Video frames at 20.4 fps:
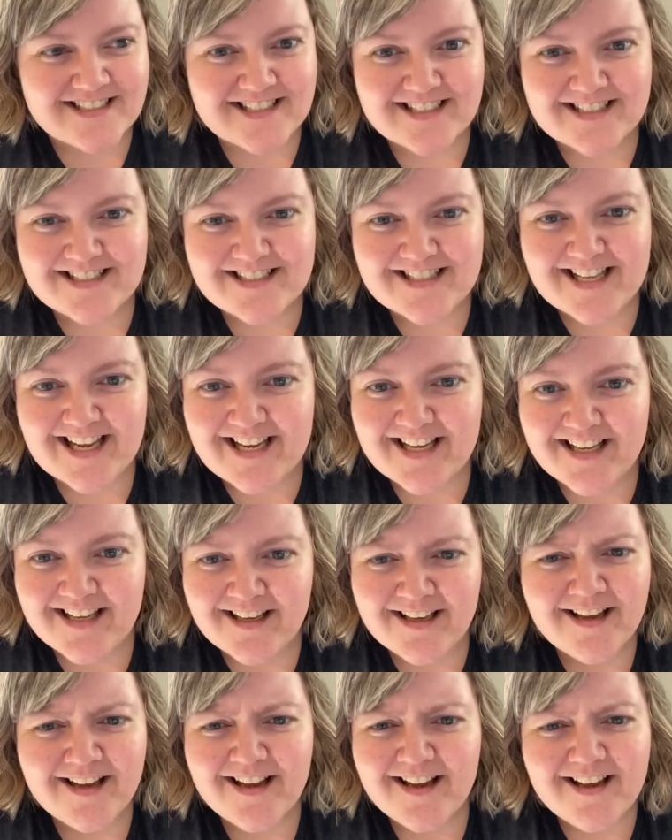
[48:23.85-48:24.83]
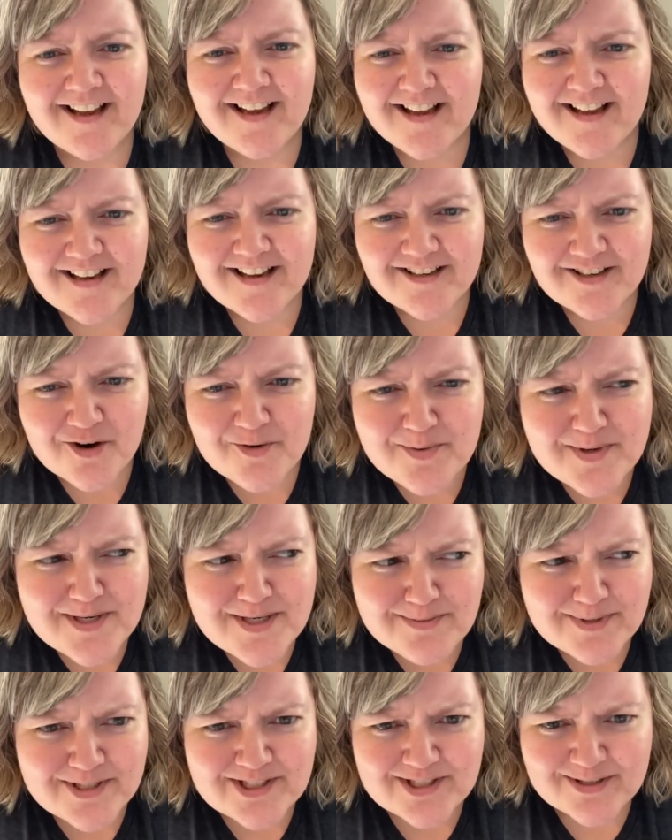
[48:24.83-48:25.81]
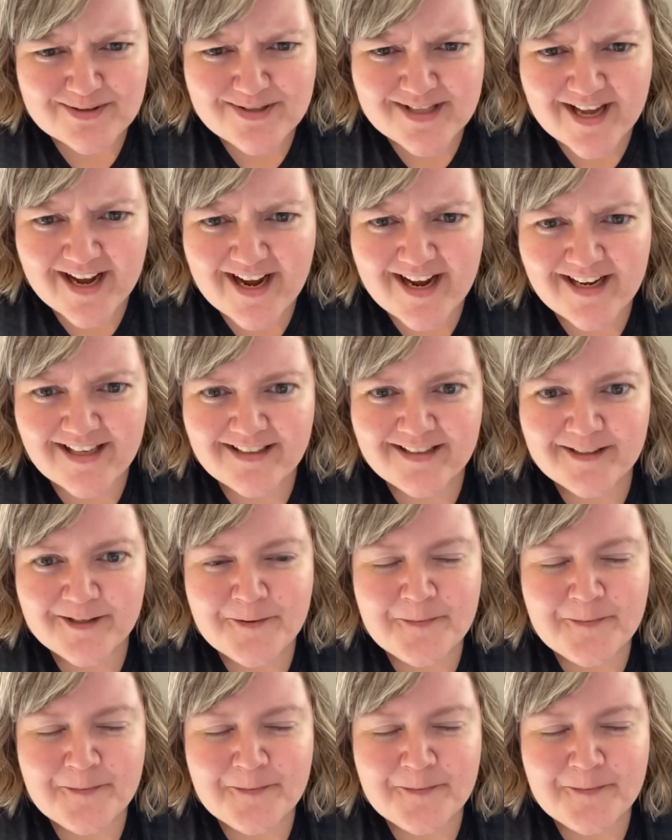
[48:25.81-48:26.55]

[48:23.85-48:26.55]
it's like nobody would do that.